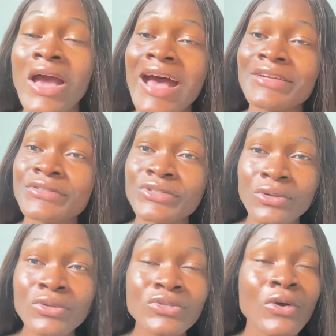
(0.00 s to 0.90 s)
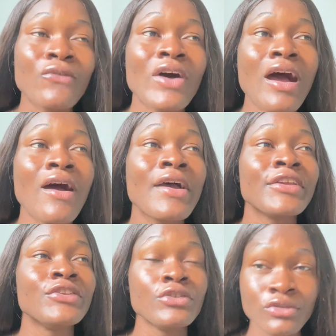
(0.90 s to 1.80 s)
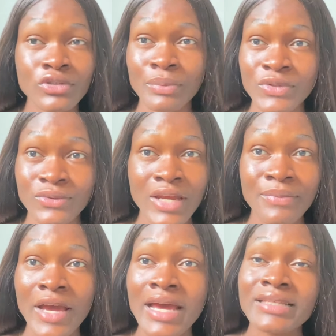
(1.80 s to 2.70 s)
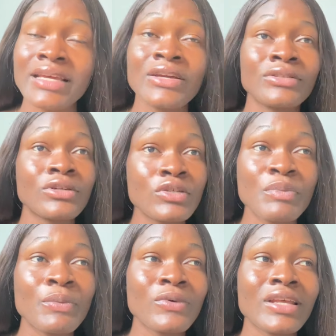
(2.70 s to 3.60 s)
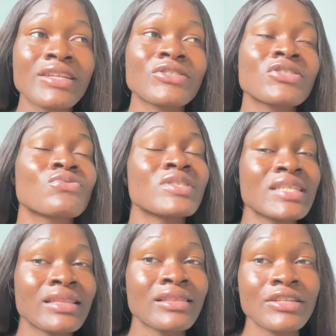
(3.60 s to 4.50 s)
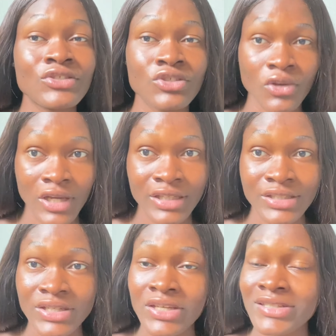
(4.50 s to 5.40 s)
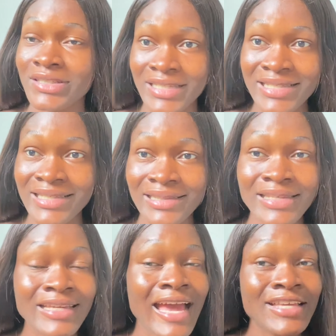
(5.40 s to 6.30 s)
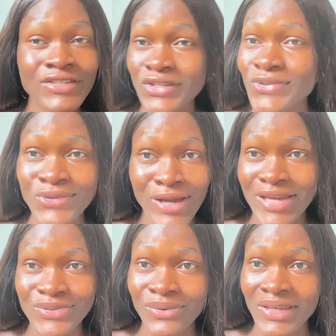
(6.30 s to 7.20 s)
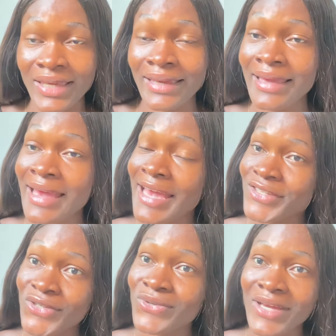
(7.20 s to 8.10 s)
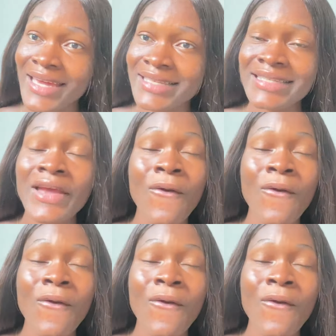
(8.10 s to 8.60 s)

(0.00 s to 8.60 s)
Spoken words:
And those of our new subscribers, those people that just recently joined this clique, I see you guys, okay? I see you guys.